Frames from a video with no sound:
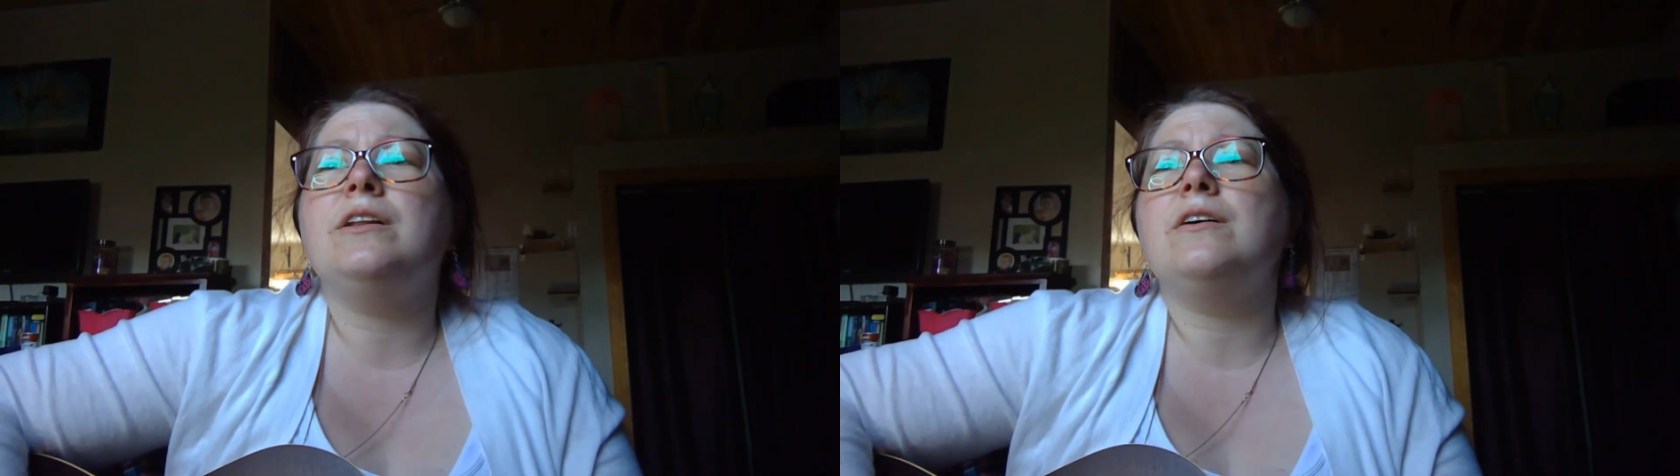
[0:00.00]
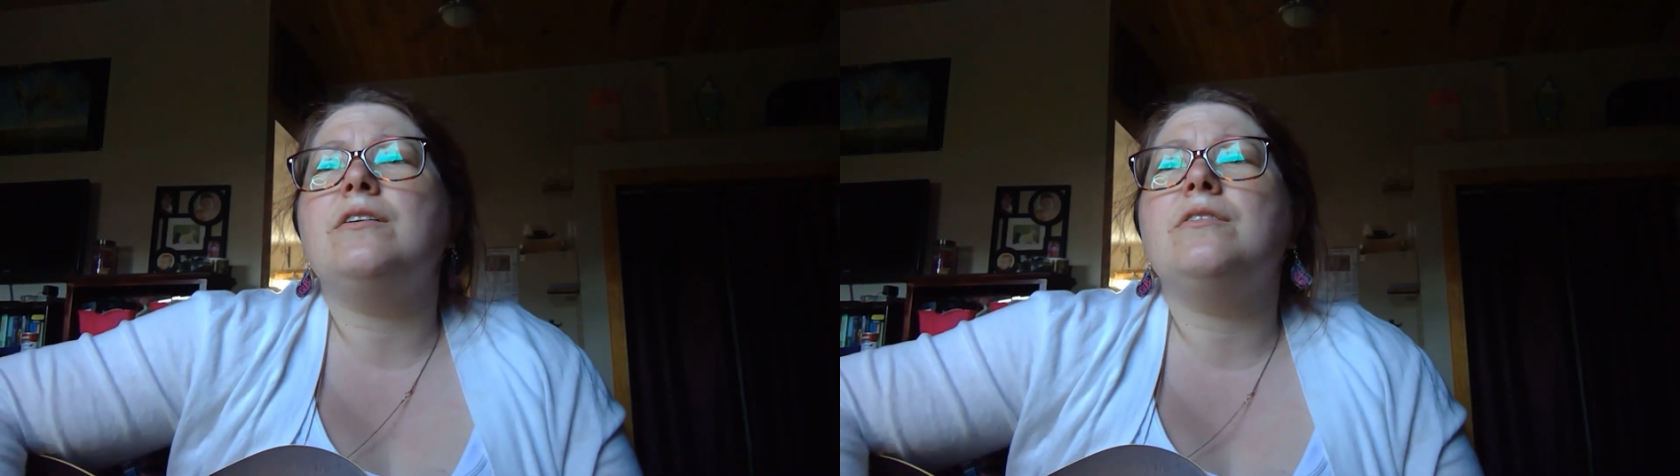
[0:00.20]

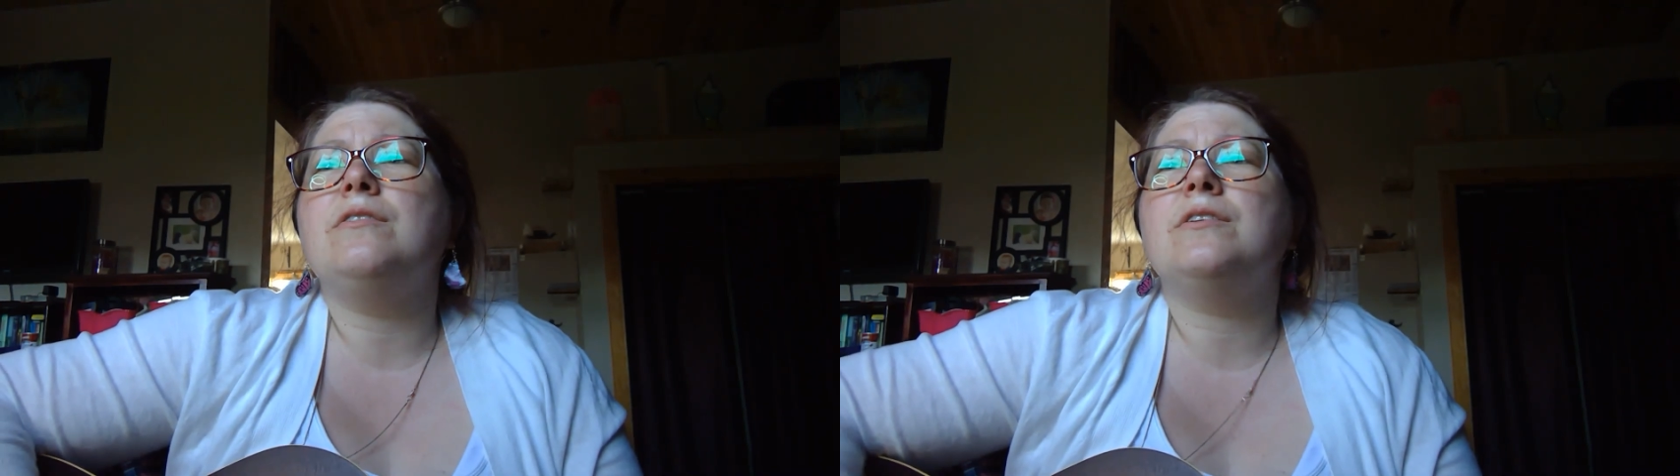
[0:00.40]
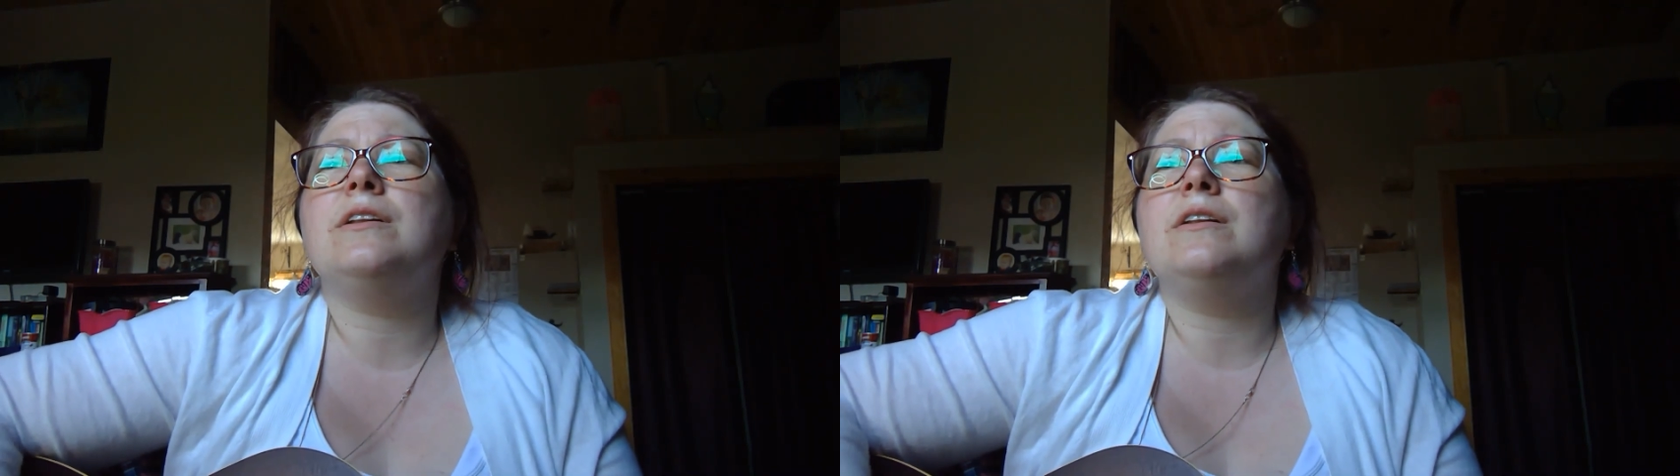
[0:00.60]

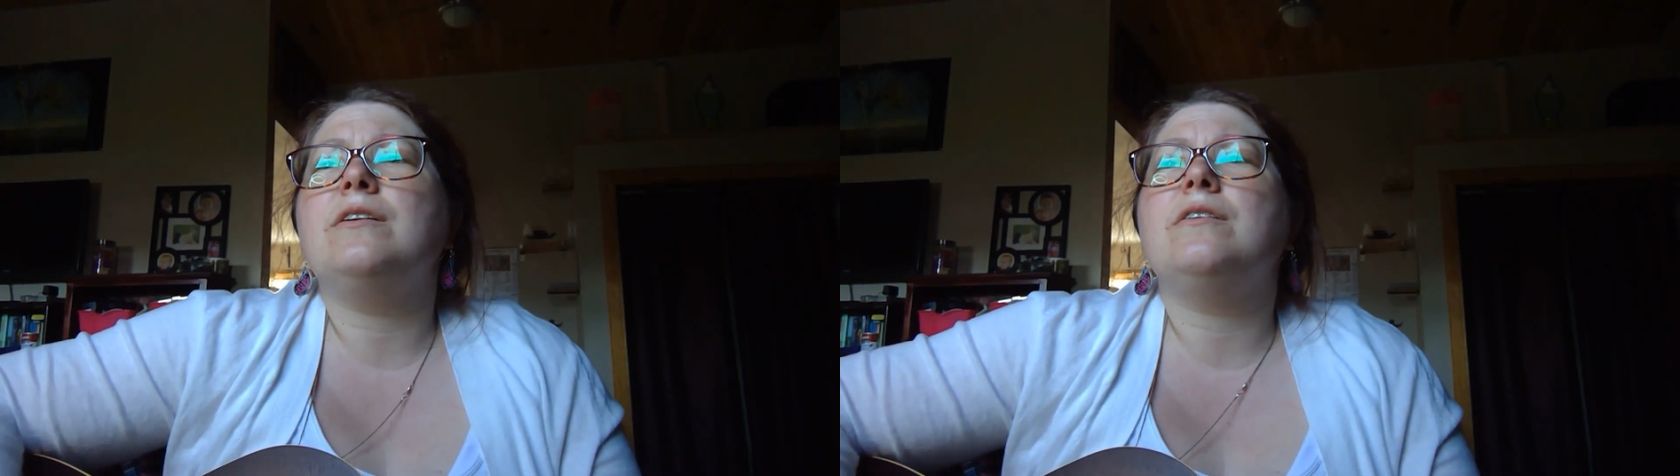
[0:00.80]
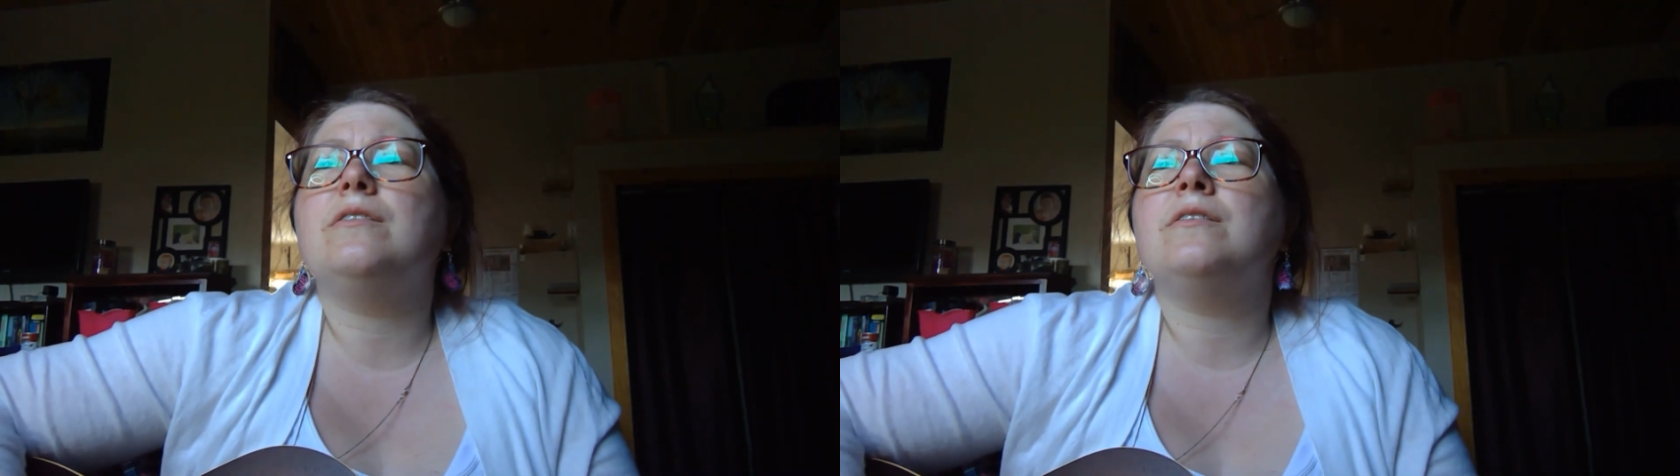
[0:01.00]
Lord,
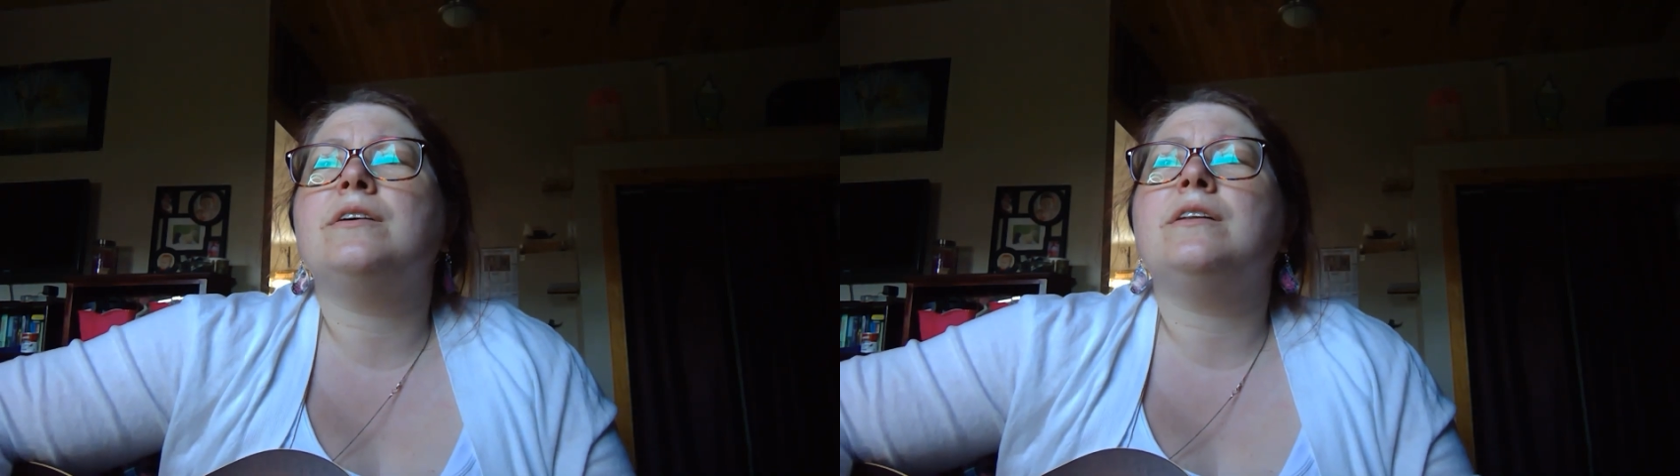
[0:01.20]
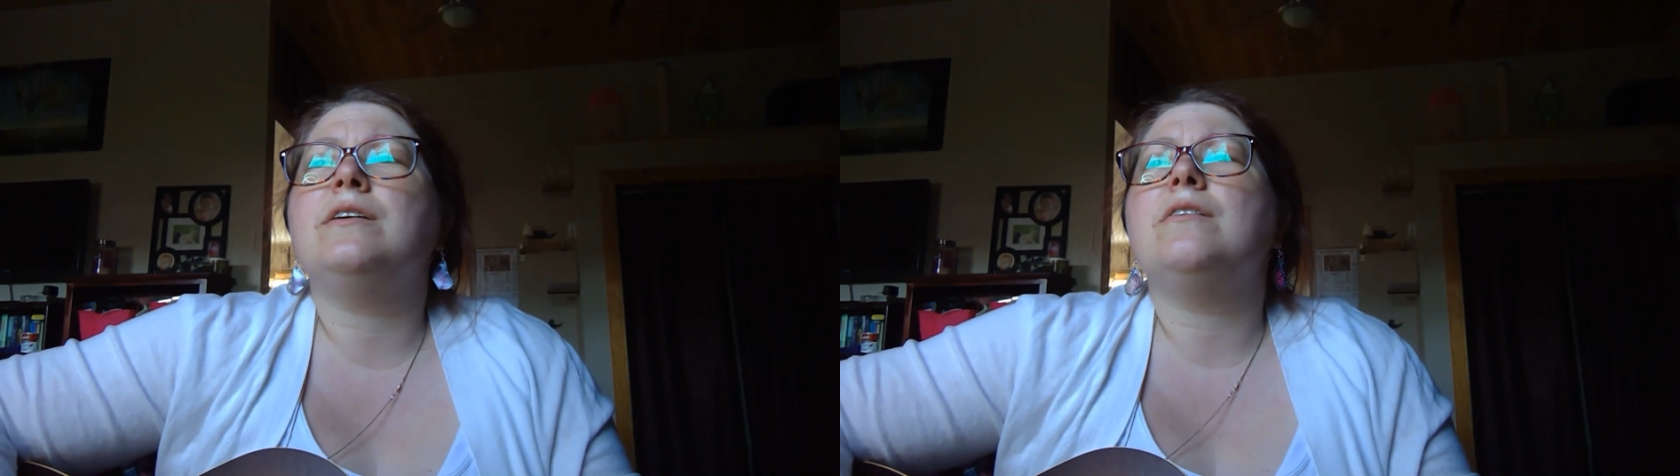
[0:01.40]
Lord,